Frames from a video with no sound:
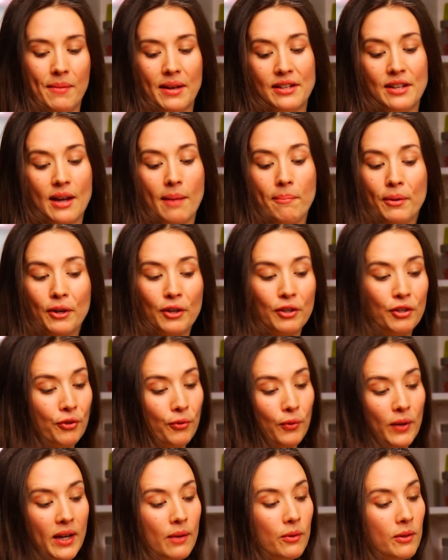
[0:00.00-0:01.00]
Number
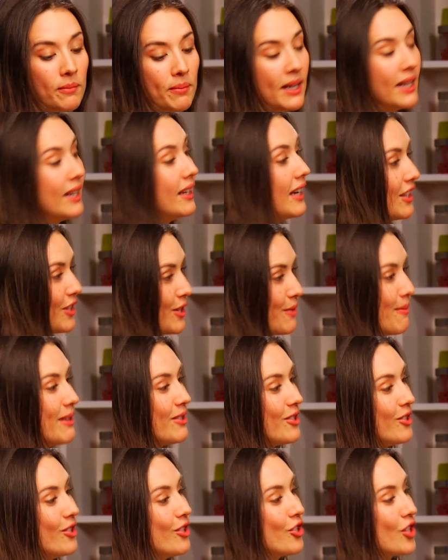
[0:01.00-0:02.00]
3 would be, as you
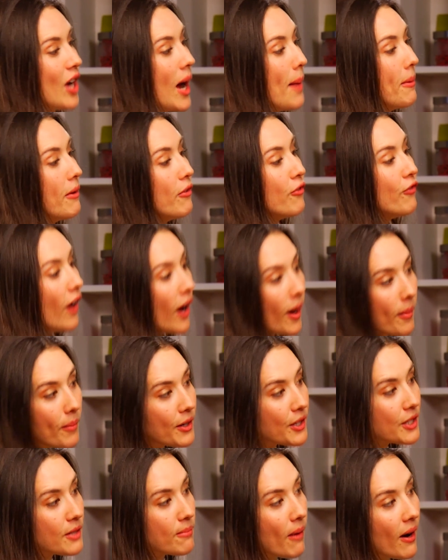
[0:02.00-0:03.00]
mentioned, to shop at
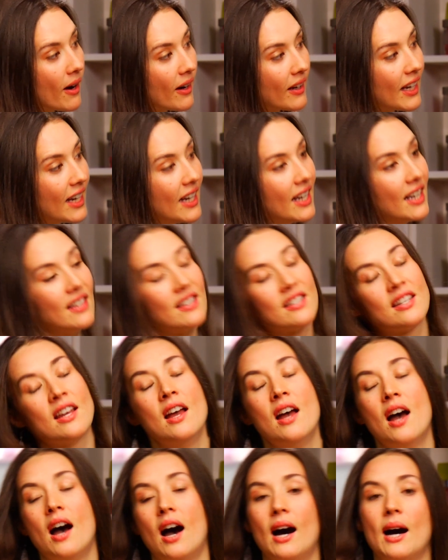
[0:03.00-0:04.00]
farmers markets,
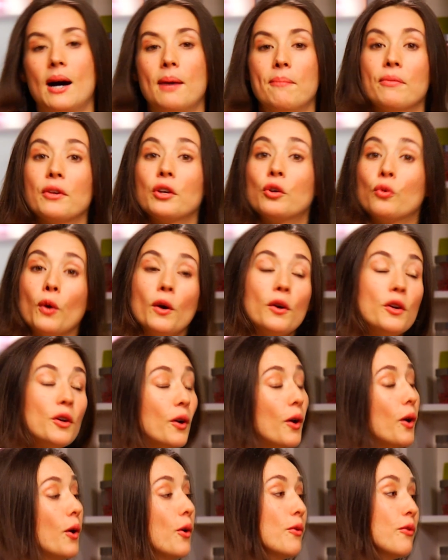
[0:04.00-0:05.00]
grow
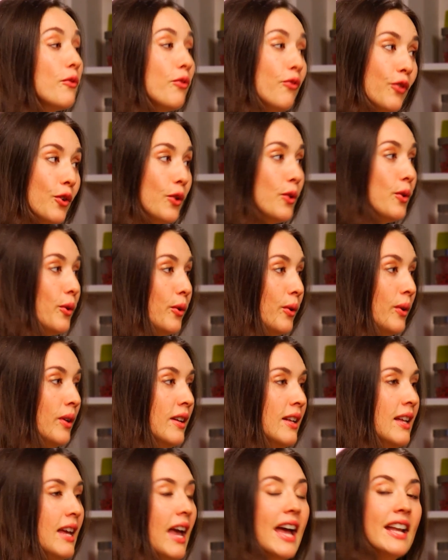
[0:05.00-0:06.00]
your own food,
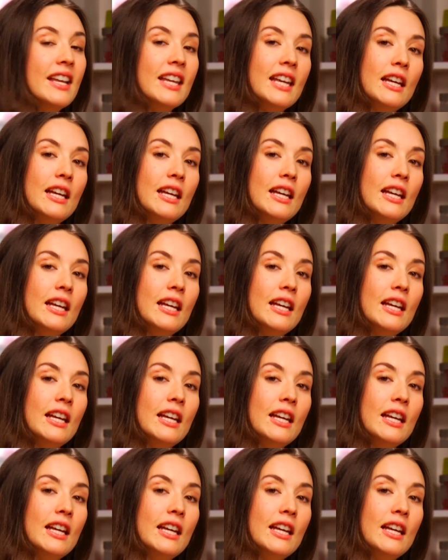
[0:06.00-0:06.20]
and